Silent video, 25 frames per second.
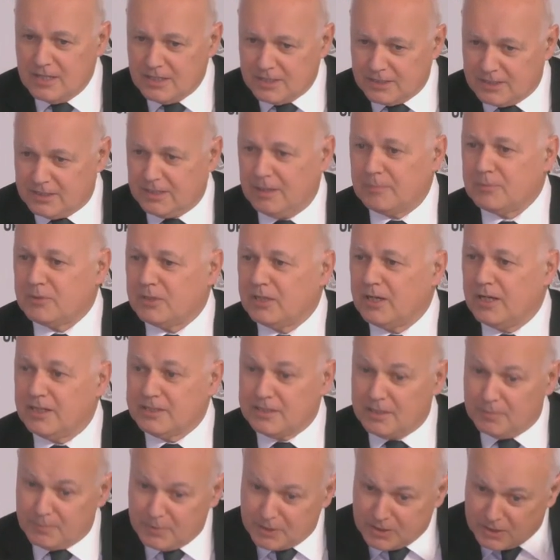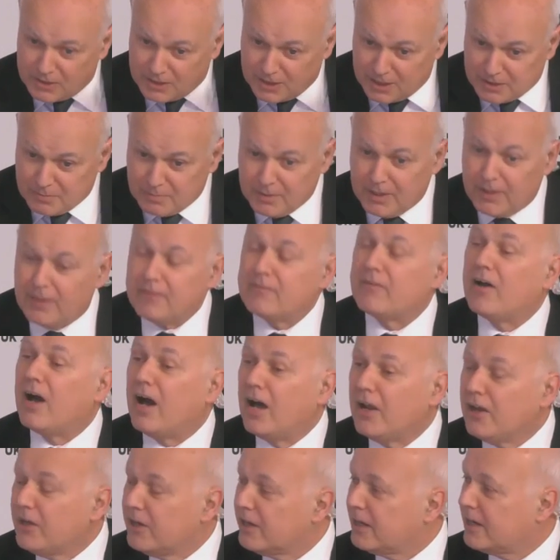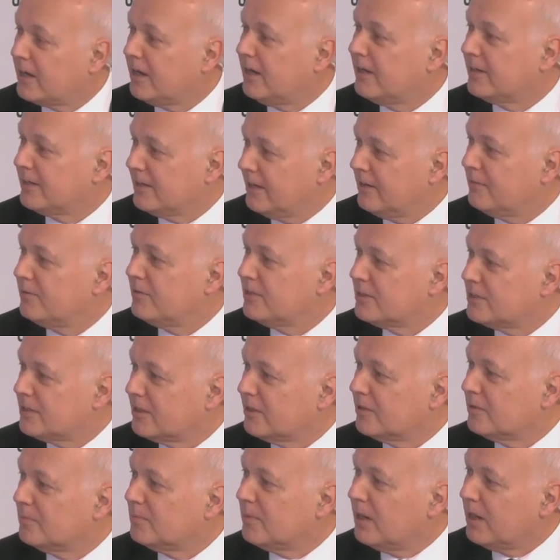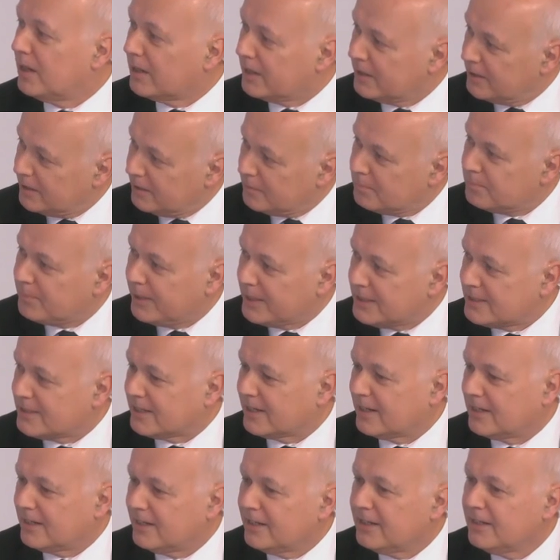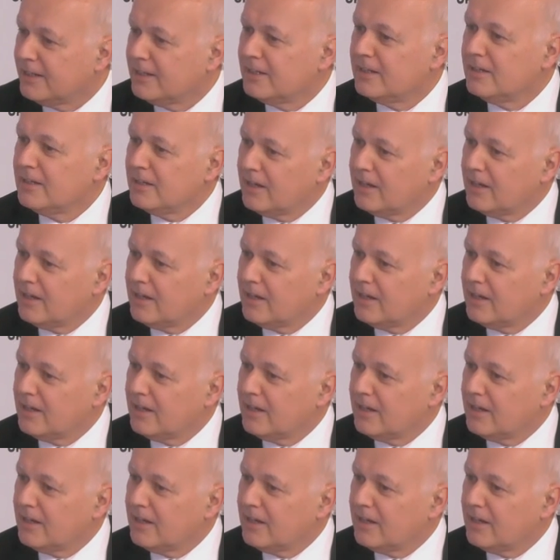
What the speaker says: subsidized their business has meant they've undercut every single market and basically